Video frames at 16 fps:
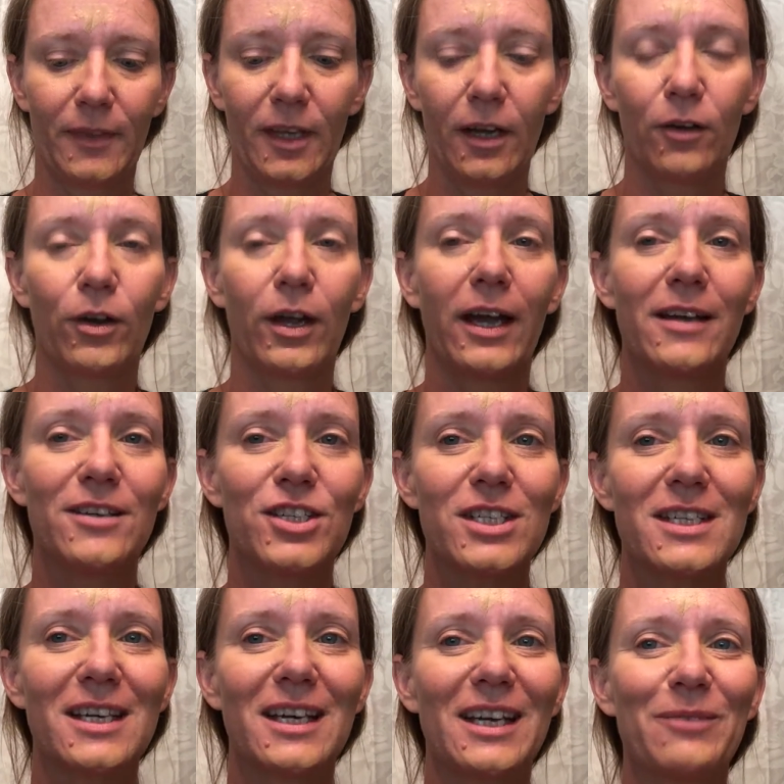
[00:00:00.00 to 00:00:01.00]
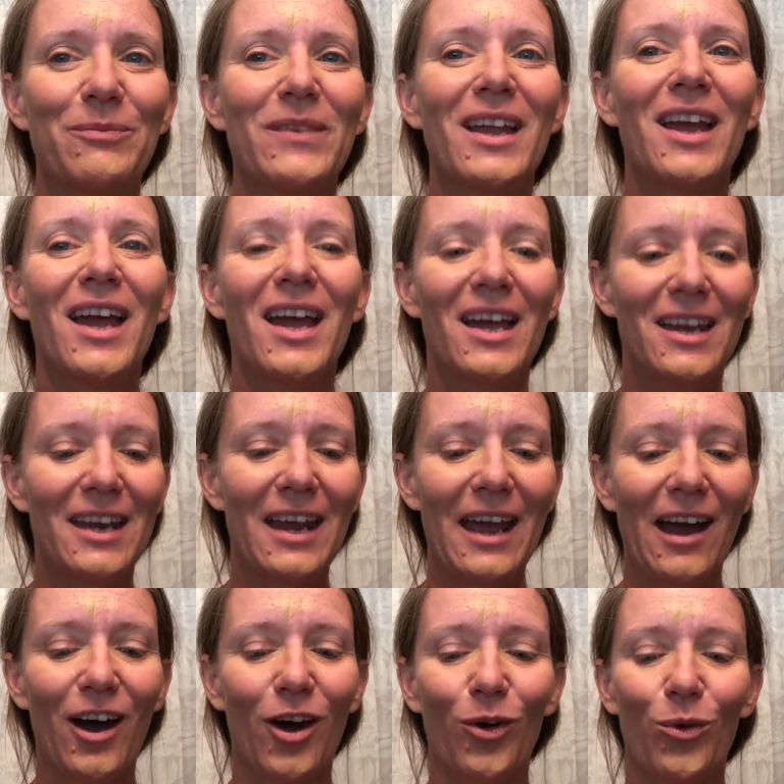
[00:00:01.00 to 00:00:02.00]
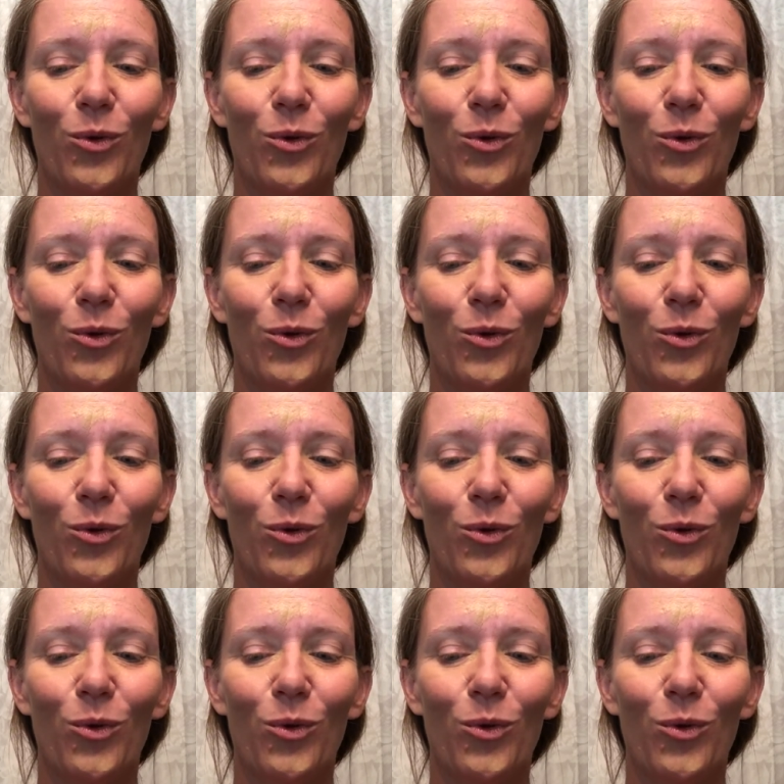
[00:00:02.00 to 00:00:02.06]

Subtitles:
Okay, just kidding. Now,